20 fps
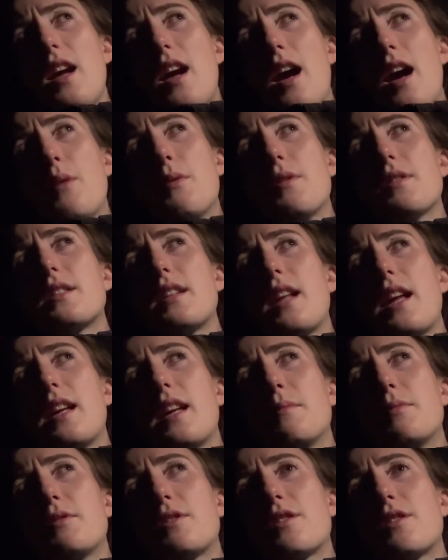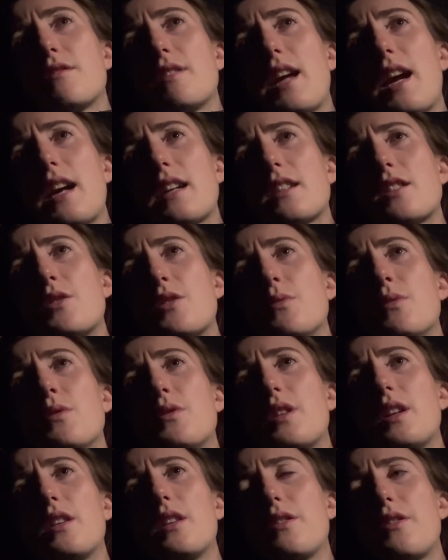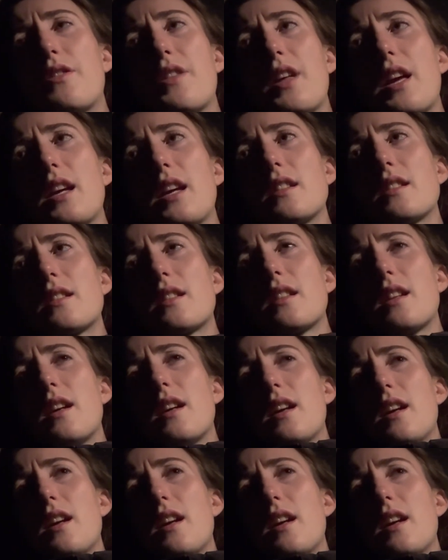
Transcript: I wasn't able to react to all the little things.